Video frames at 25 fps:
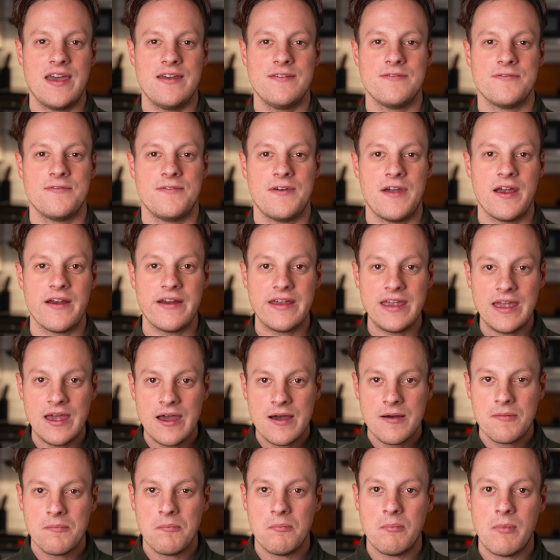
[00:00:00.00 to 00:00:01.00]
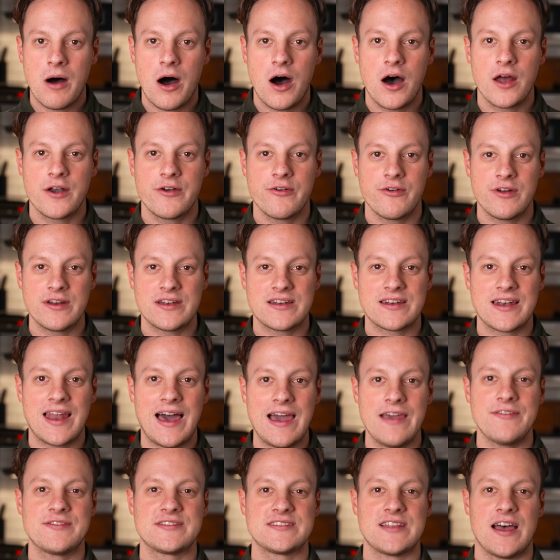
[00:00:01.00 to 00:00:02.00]
a very moderate
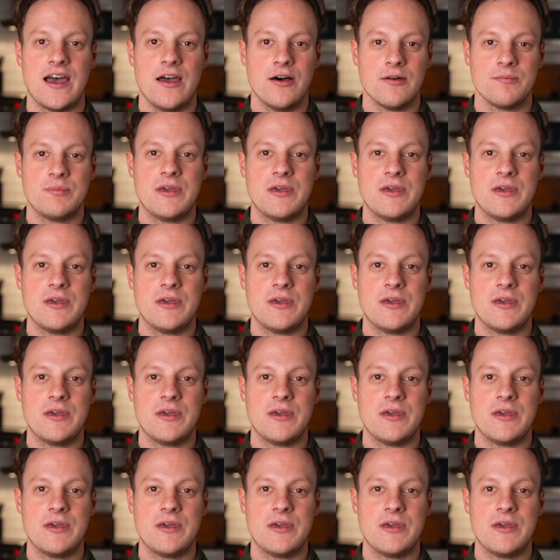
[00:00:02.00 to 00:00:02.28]
lifestyle.